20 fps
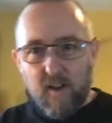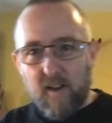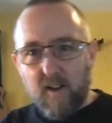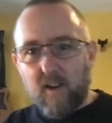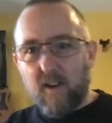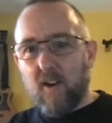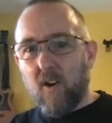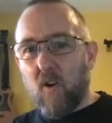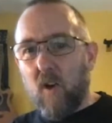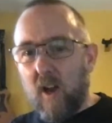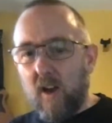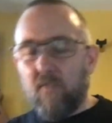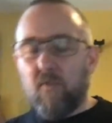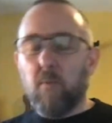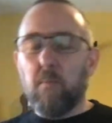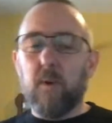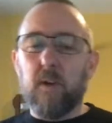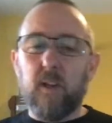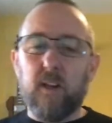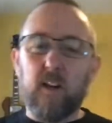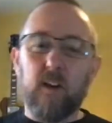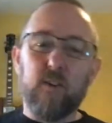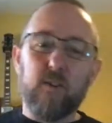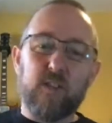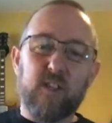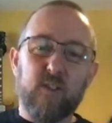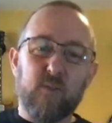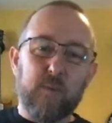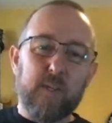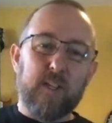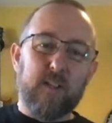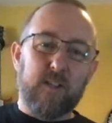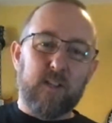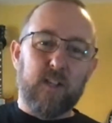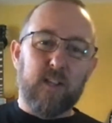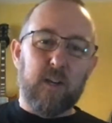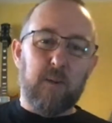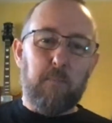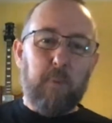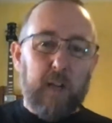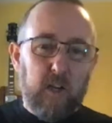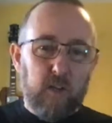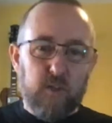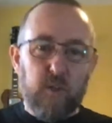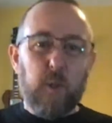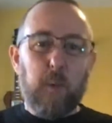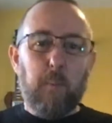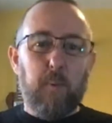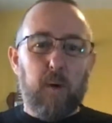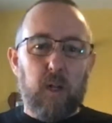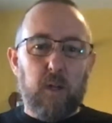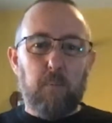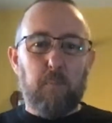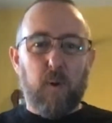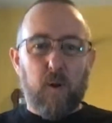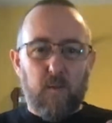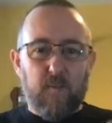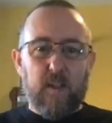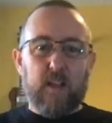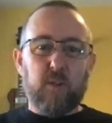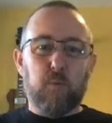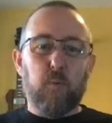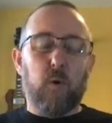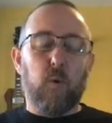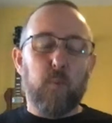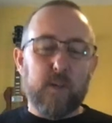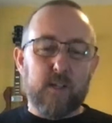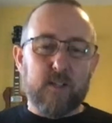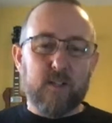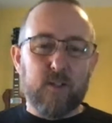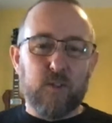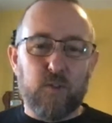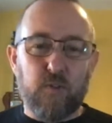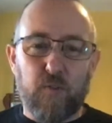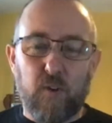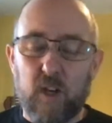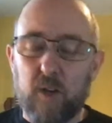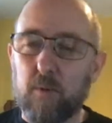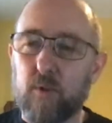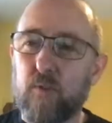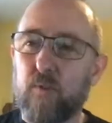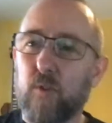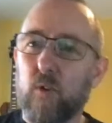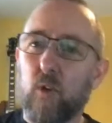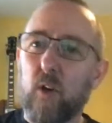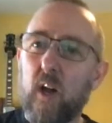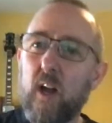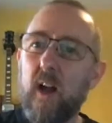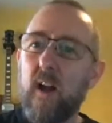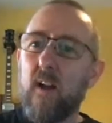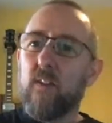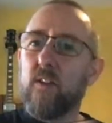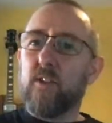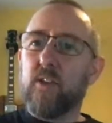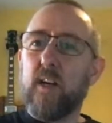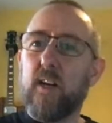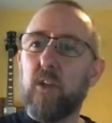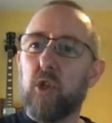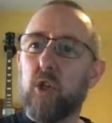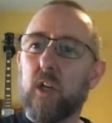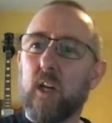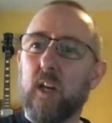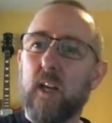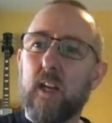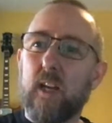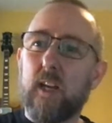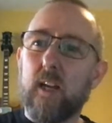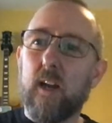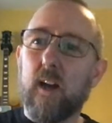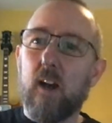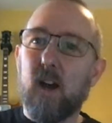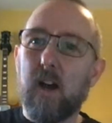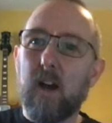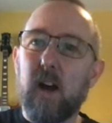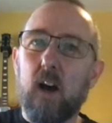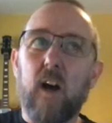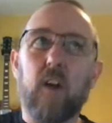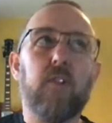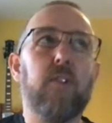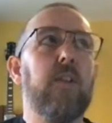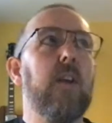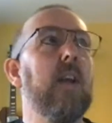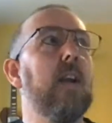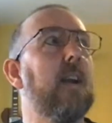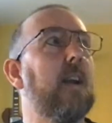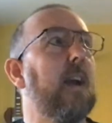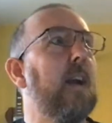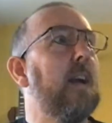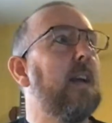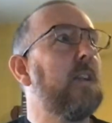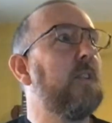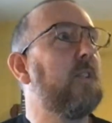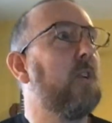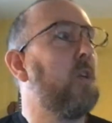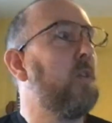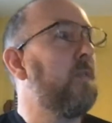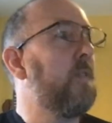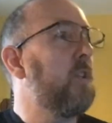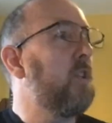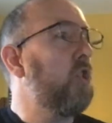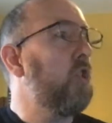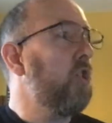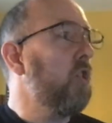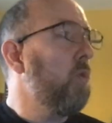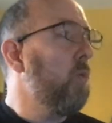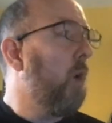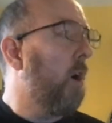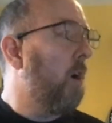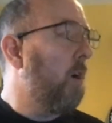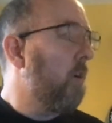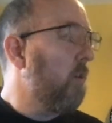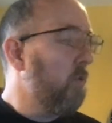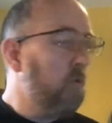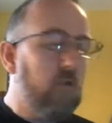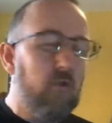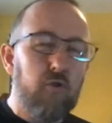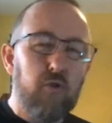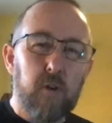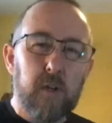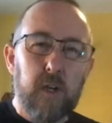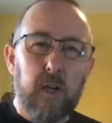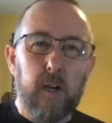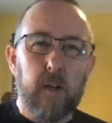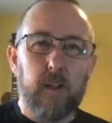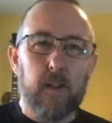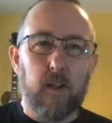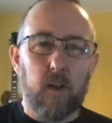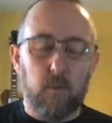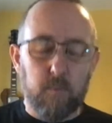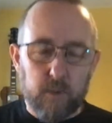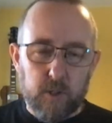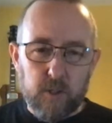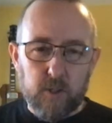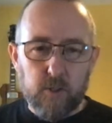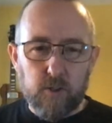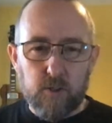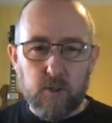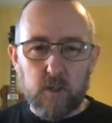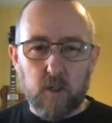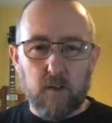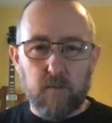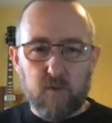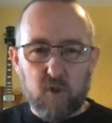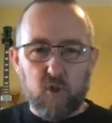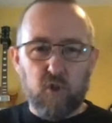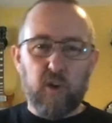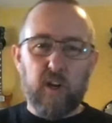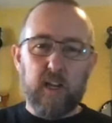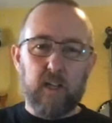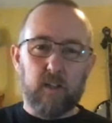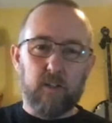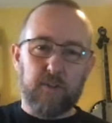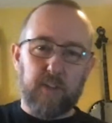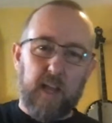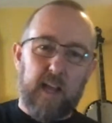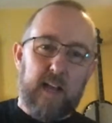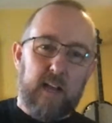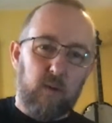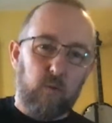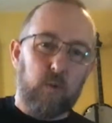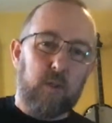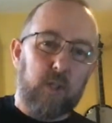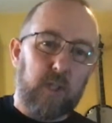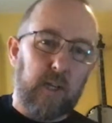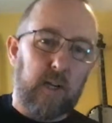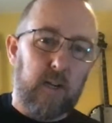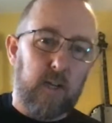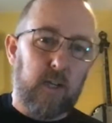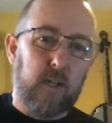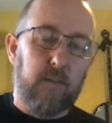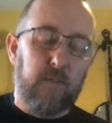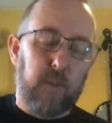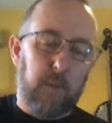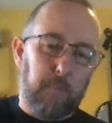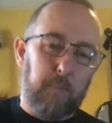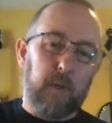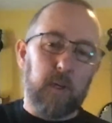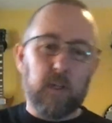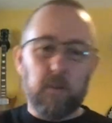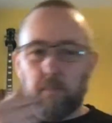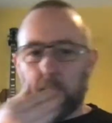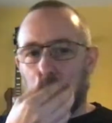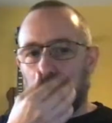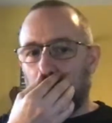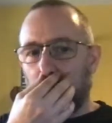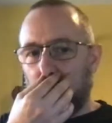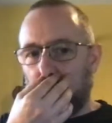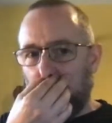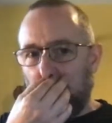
You know, everybody goes to Whistler because of the bike park. That's what Whistler's famous for. There's actually, I think it's over 200 kilometers of trails outside of the bike park.